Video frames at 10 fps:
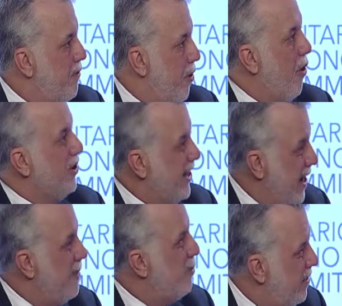for only
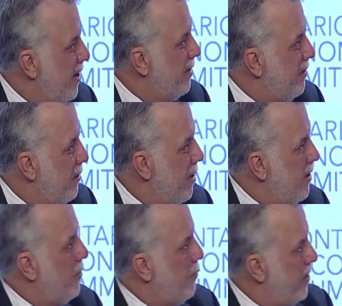10%?
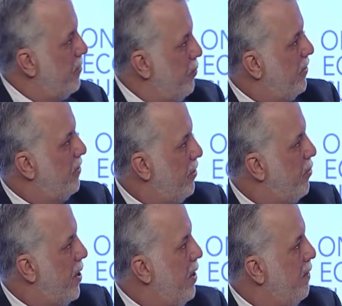You know, what's, what's the
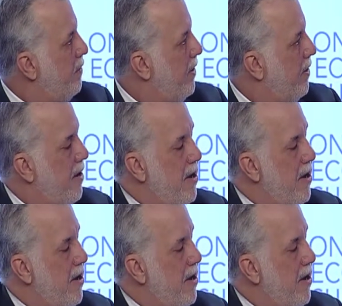trade-off here?